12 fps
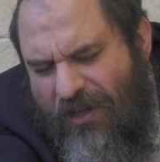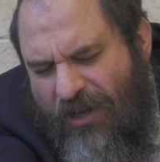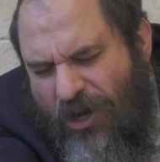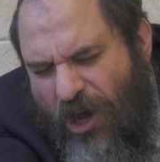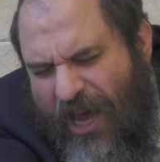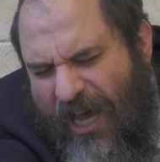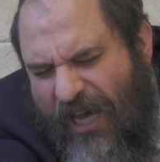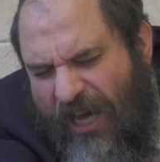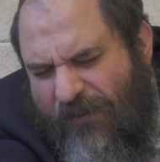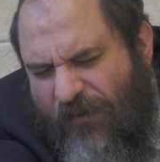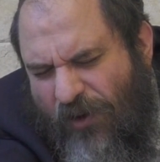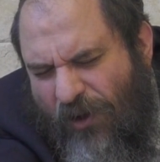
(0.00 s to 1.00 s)
Keach
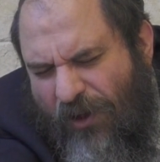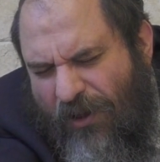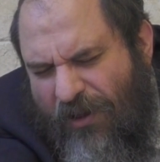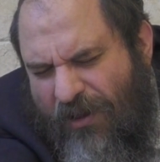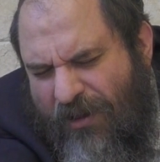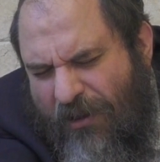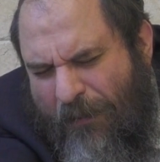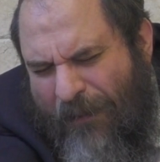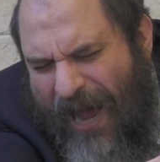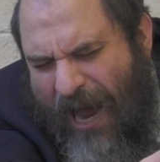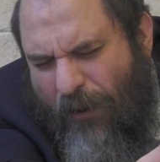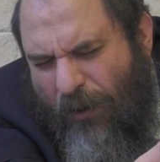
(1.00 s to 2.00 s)
HaGvul, the
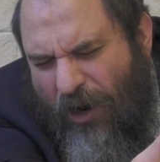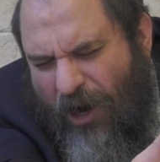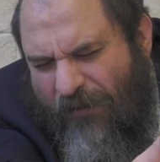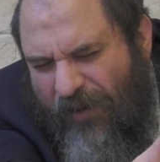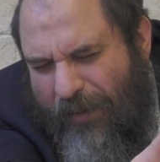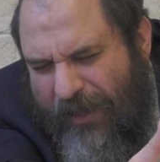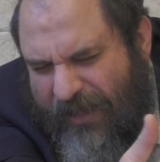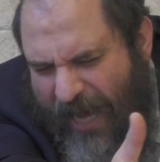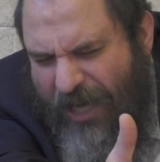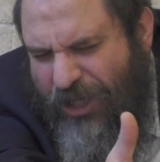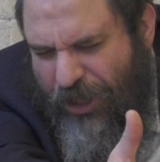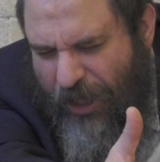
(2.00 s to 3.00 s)
power of
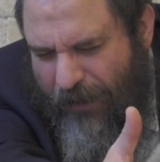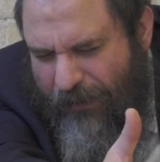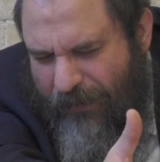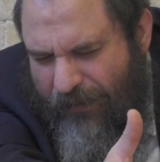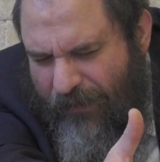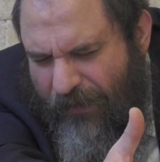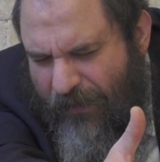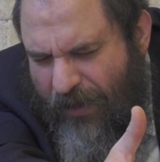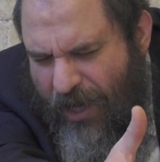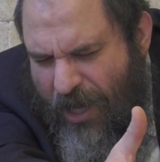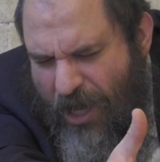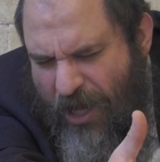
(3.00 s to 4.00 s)
limitation,
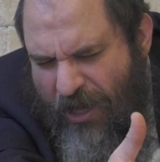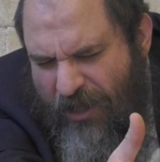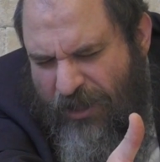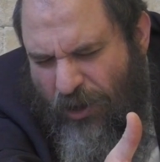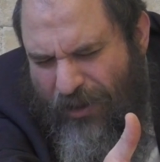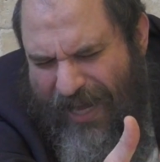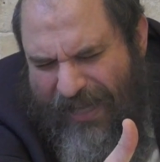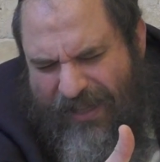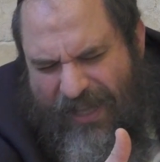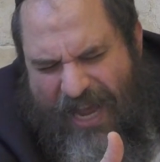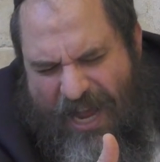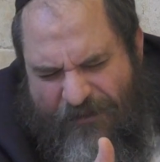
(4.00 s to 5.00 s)
so that
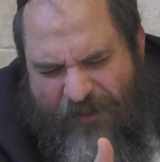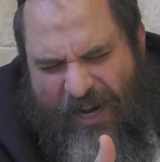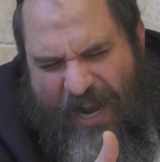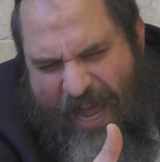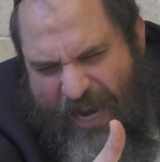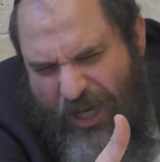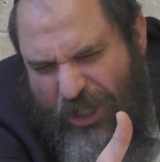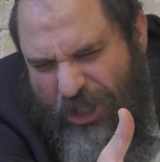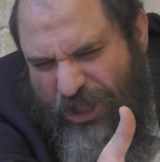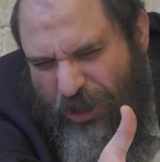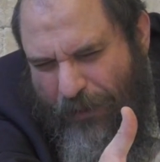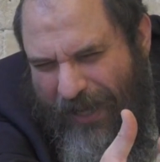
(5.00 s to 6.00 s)
the infinite energy
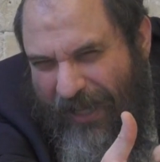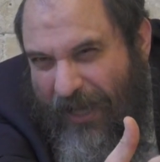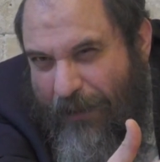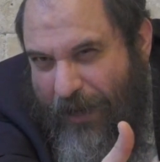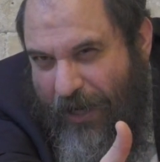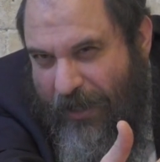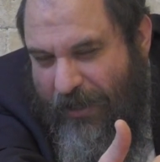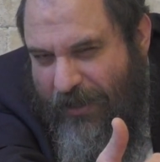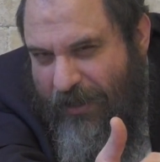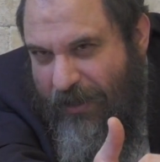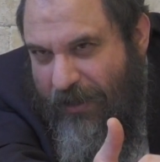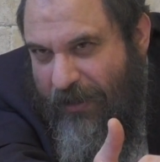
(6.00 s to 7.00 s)
should be limited,
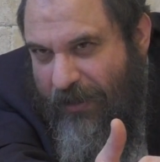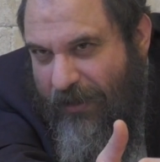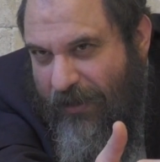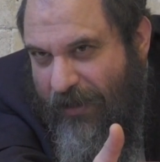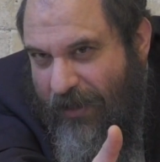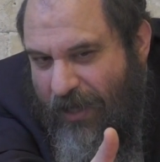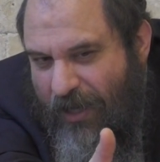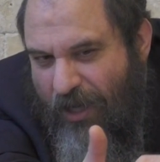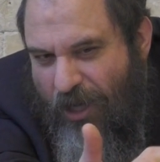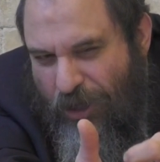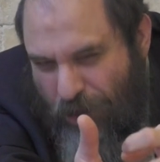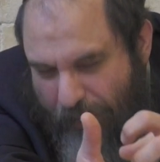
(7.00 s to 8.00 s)

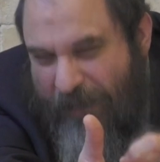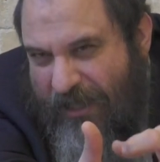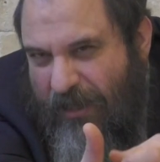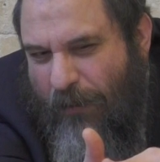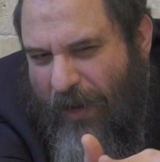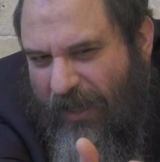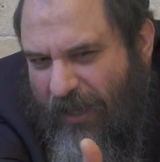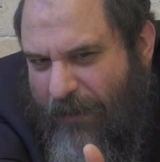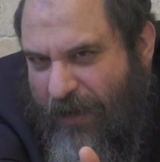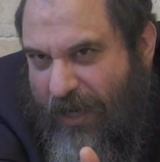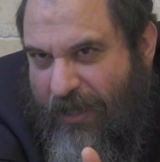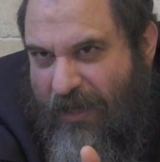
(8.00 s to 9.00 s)
should be somewhat
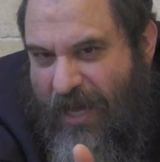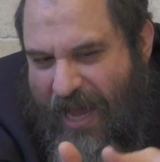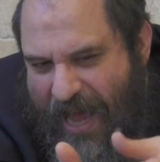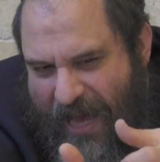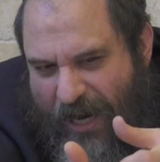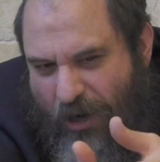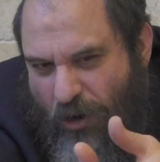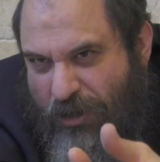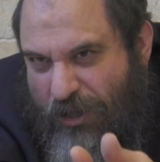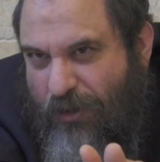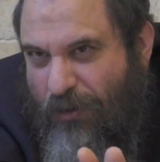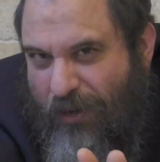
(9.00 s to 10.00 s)
limited, and it
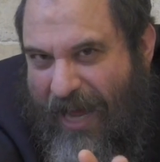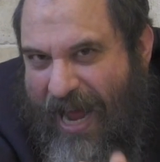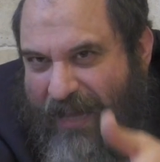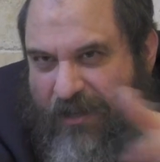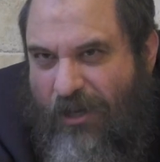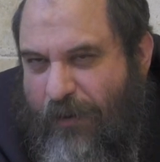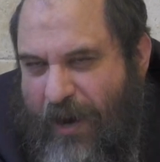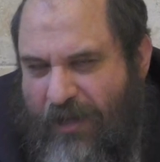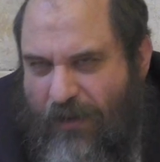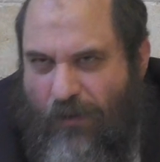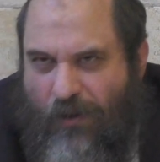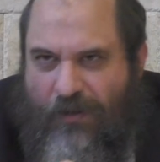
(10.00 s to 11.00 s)
goes through that to create
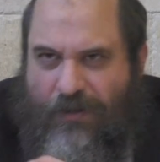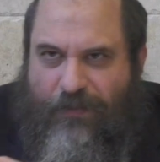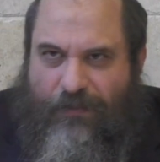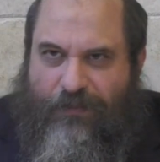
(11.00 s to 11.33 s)
the world.